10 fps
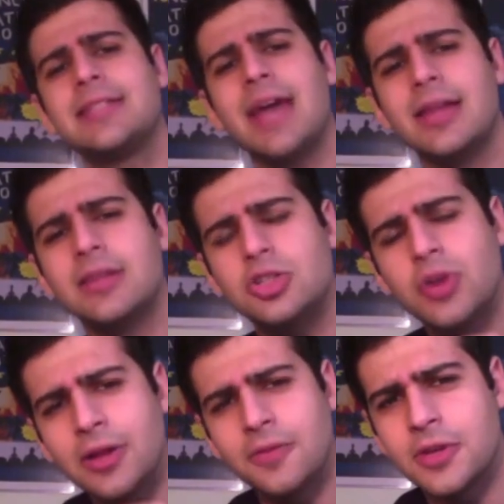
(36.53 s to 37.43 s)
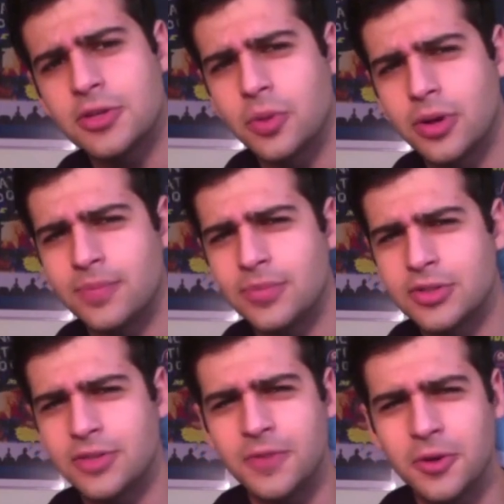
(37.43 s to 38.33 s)
That said, the trailer for
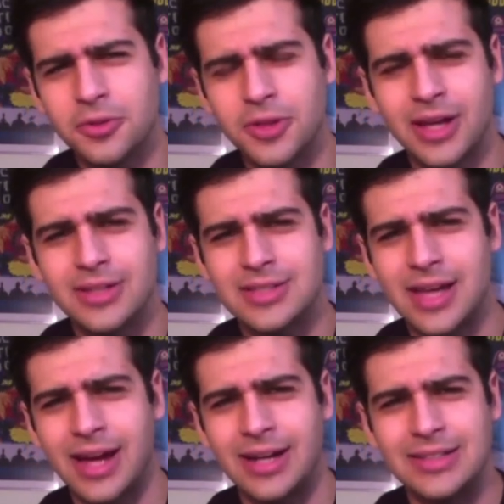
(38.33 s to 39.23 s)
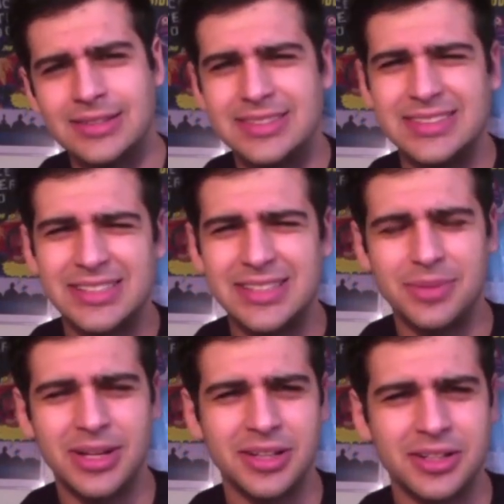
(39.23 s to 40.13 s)
this one, there's a few things that
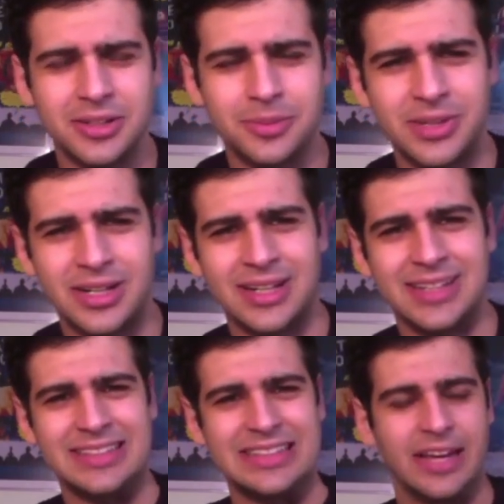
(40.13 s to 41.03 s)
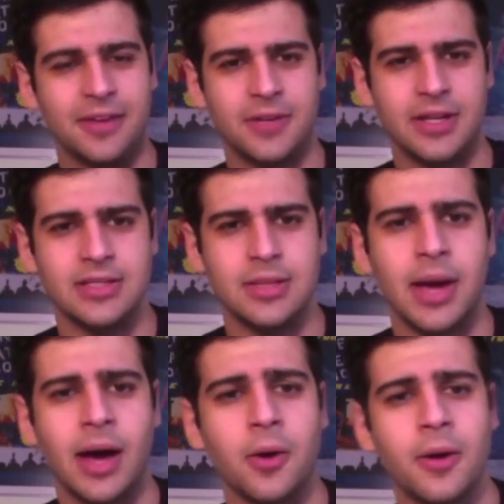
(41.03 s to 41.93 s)
give me a little bit of
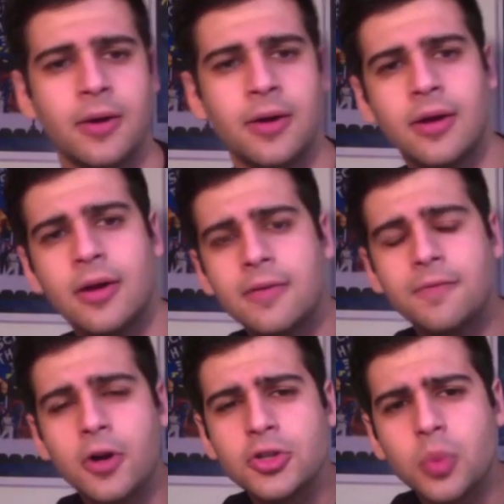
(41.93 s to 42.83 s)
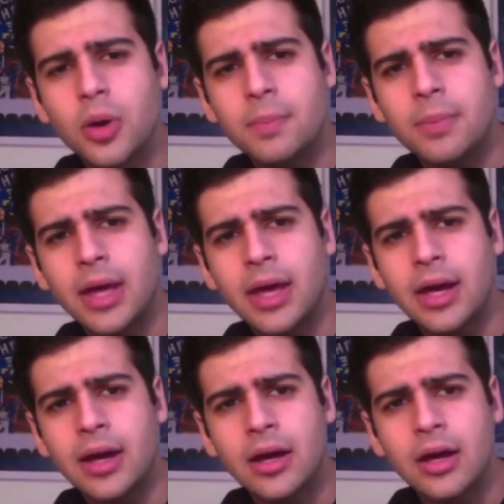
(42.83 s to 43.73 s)
iffiness about.
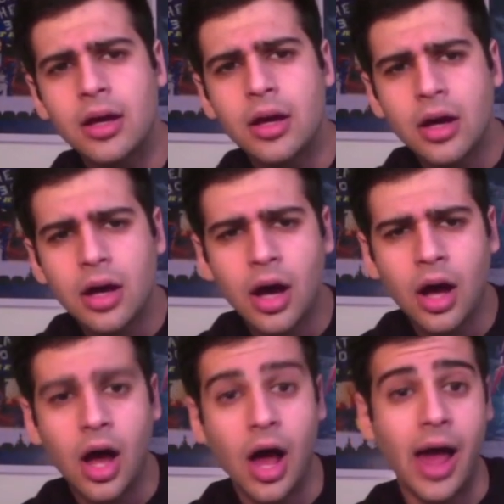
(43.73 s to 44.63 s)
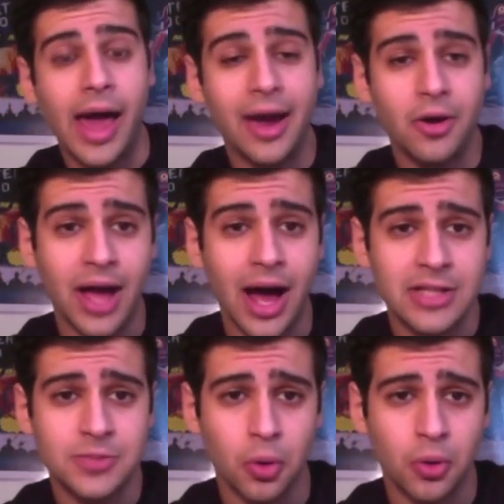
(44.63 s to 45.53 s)
First one being
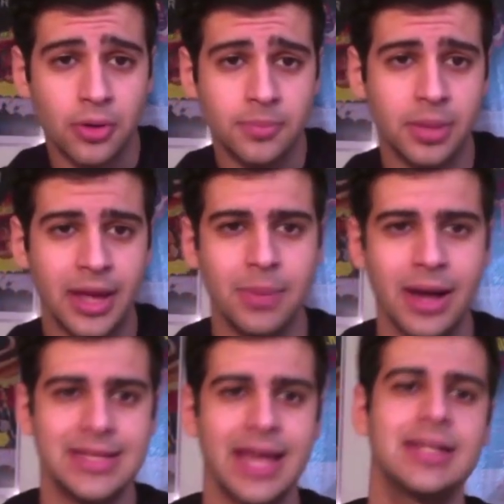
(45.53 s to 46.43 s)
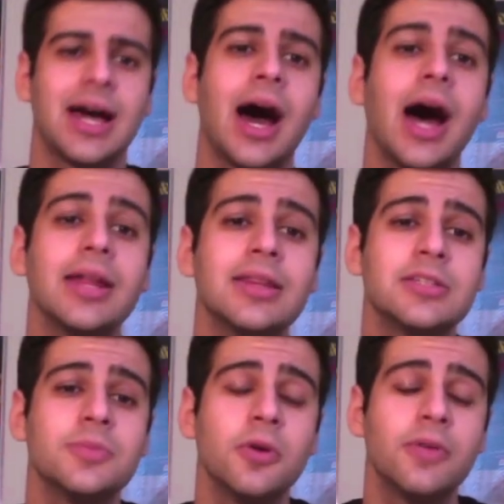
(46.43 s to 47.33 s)
Harry Osborn, played by
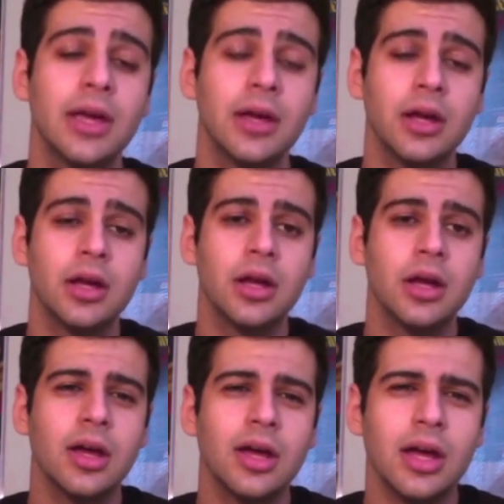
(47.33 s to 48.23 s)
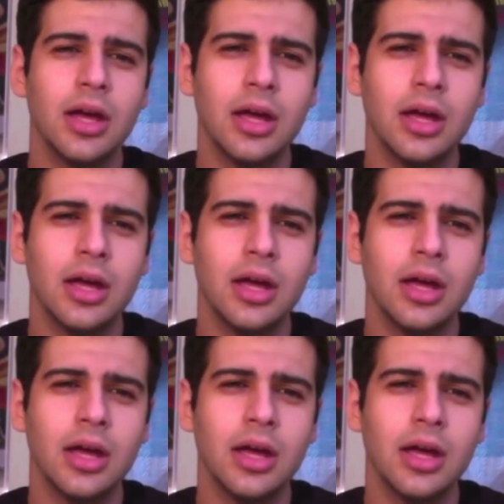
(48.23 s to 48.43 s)
Dane DeHaan in this movie.